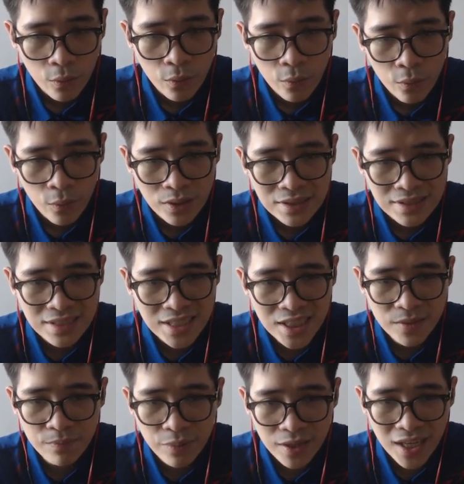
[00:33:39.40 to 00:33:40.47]
was this
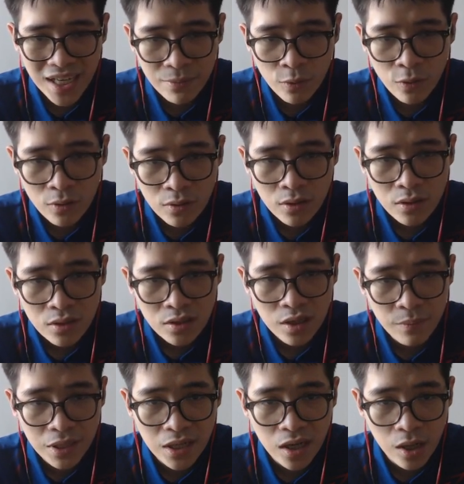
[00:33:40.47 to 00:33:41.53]
playable? You
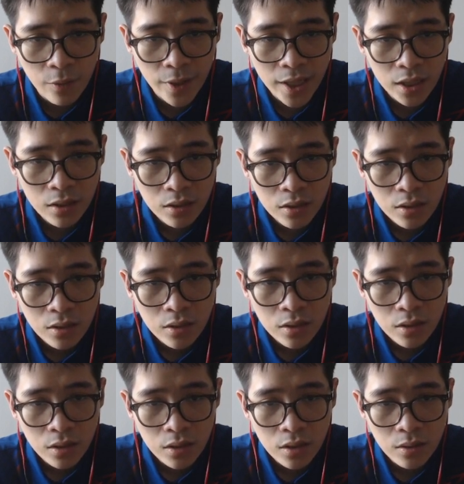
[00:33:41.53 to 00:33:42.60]
mean here, right?
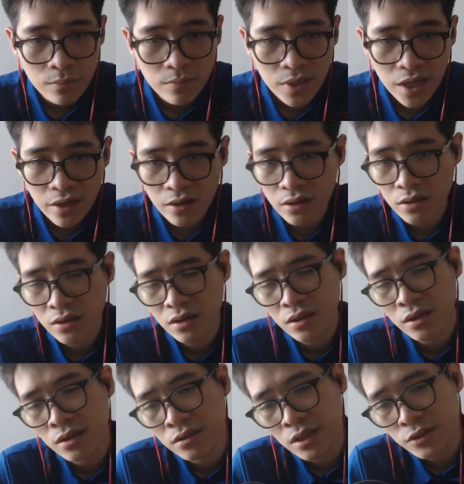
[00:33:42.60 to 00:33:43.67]
Or here?
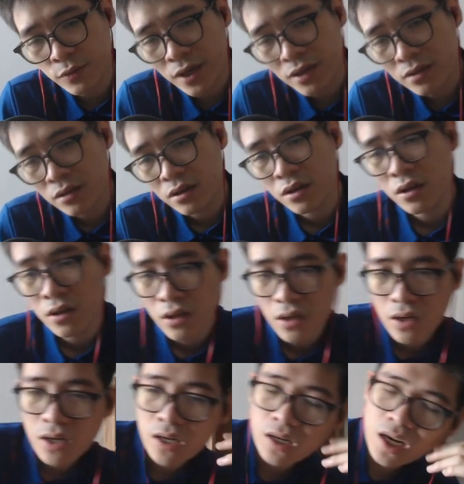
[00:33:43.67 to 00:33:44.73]
This one?
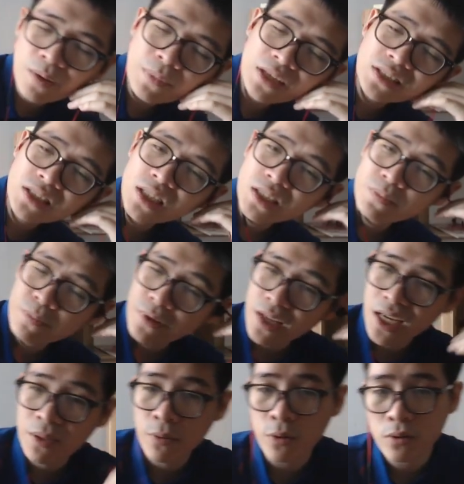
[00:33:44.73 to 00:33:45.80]
Or, I mean, this is
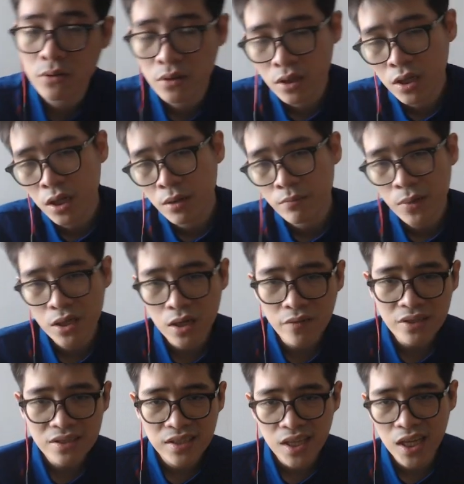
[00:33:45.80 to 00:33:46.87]
playable. But
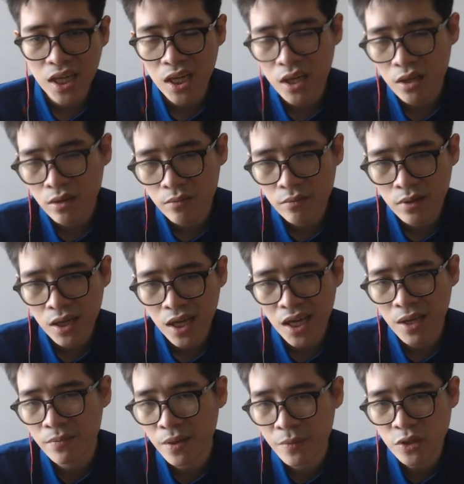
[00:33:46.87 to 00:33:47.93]
obviously, he can
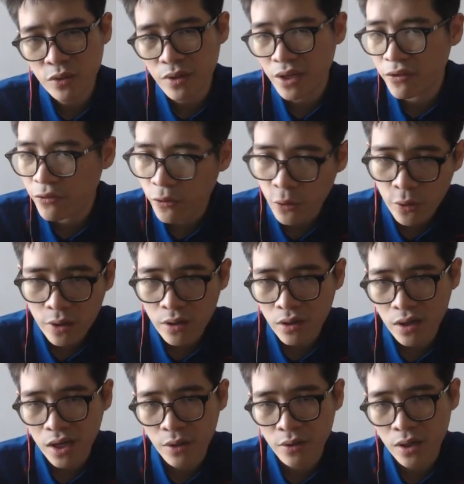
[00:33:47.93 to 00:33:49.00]
play bishop e4,
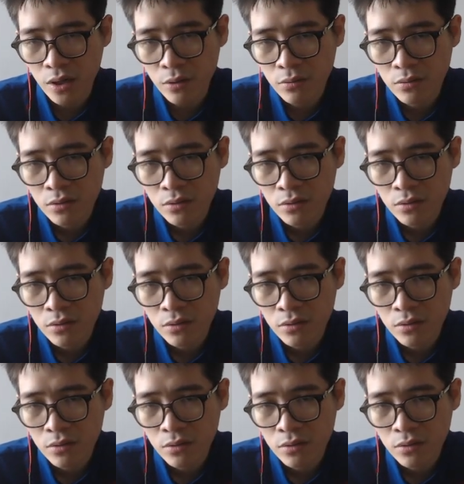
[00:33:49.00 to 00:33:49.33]
I don't know.